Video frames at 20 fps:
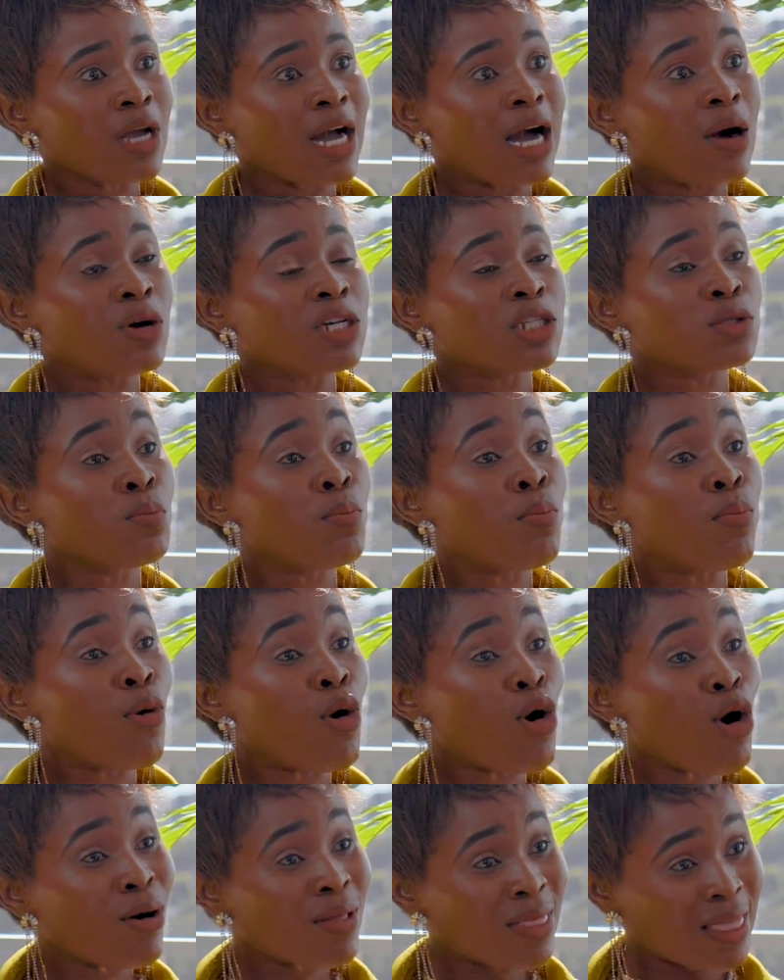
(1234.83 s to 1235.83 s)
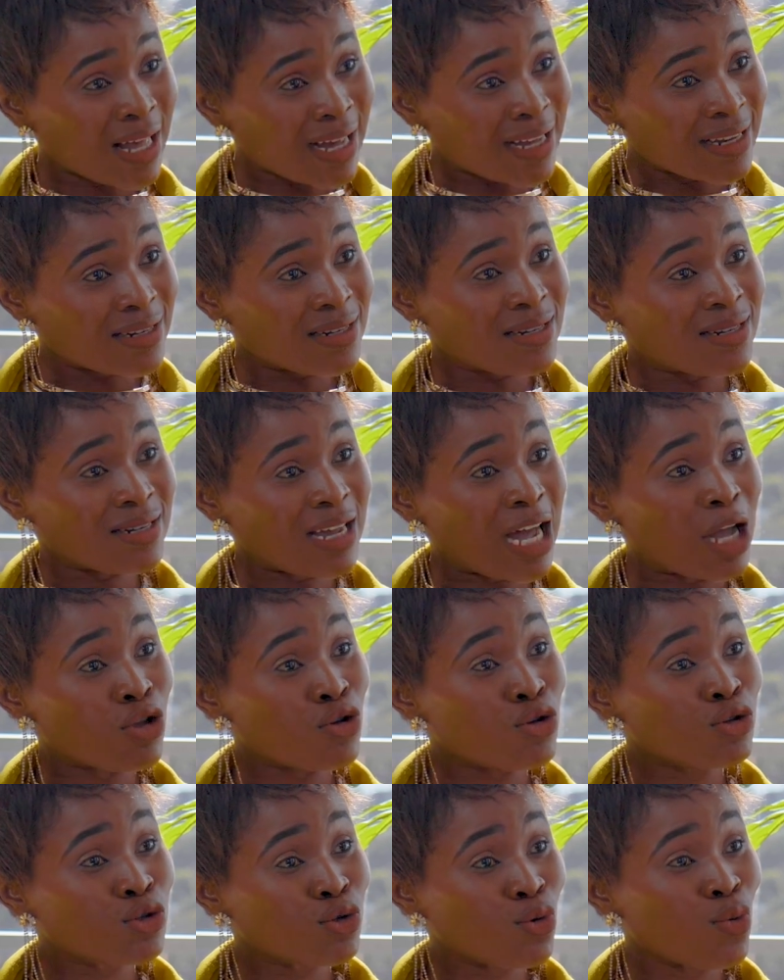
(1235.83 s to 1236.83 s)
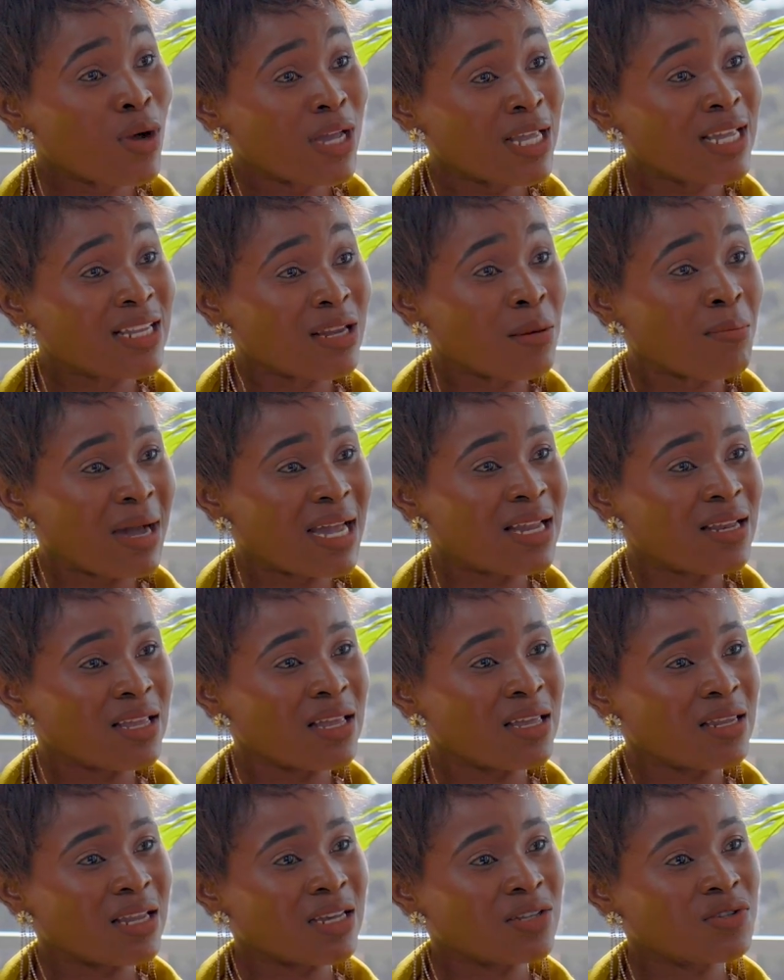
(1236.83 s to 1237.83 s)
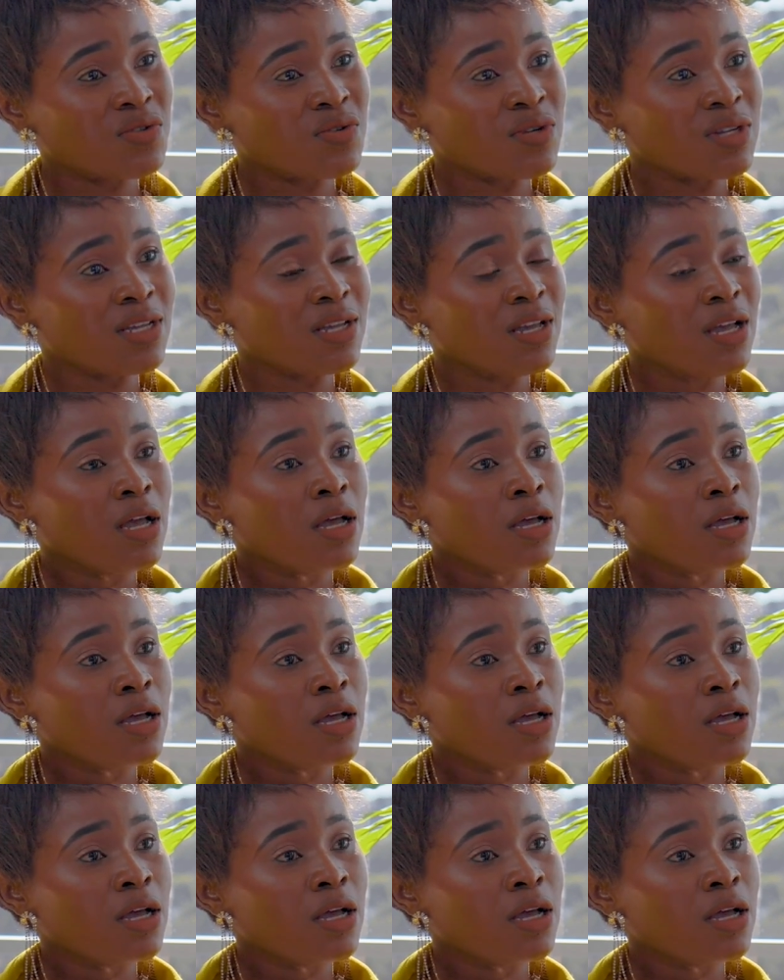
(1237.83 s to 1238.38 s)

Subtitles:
I was bothered. I used to work in the mining industry.